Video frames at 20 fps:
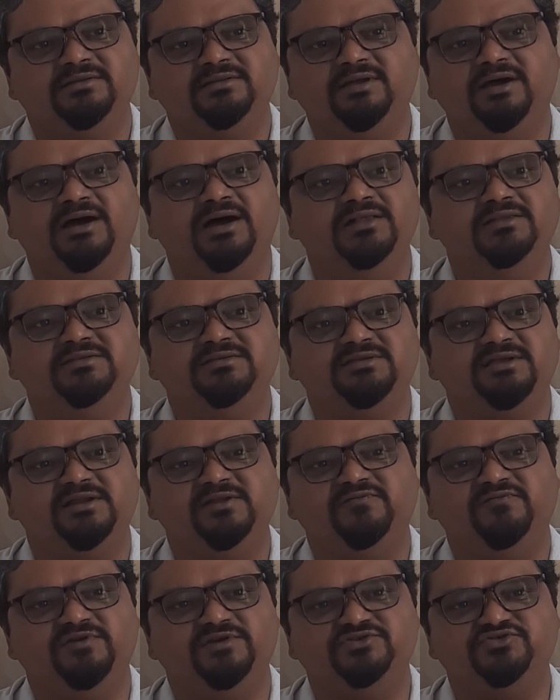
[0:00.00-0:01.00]
the
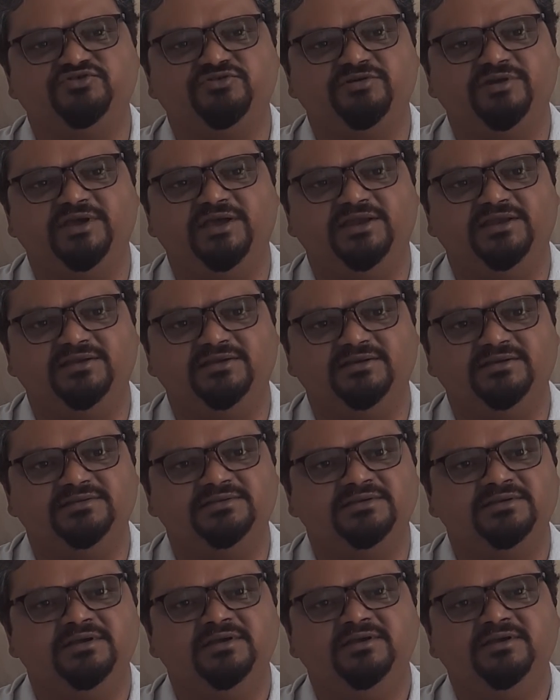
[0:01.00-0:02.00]
unselfish
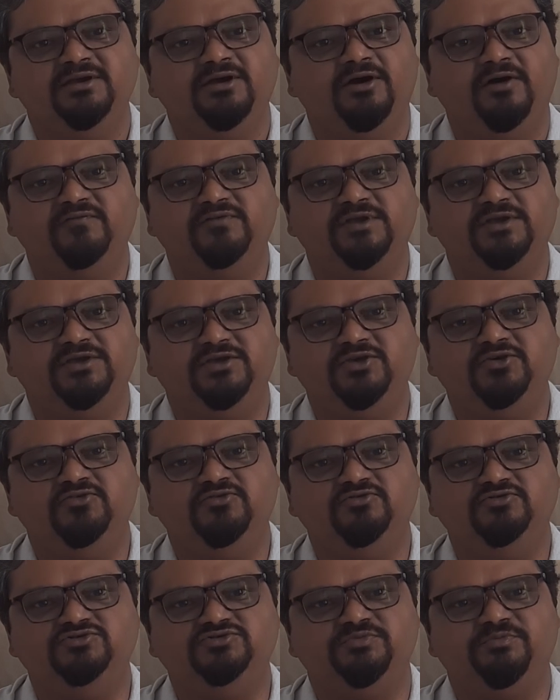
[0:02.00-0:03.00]
creators of the
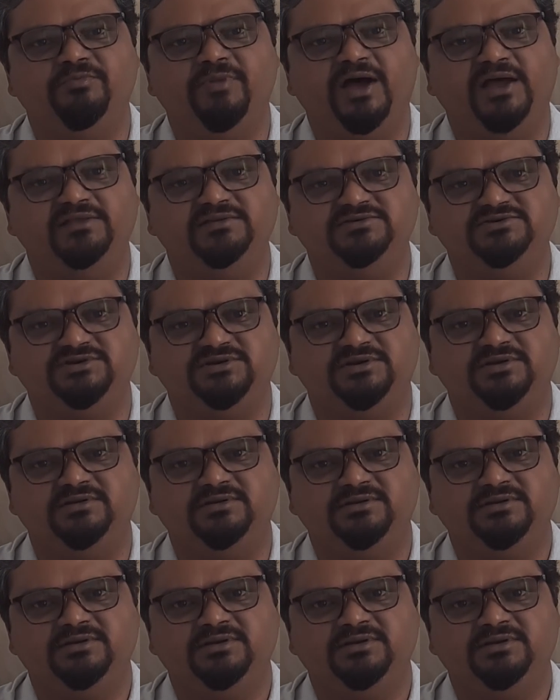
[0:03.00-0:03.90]
huge mansion.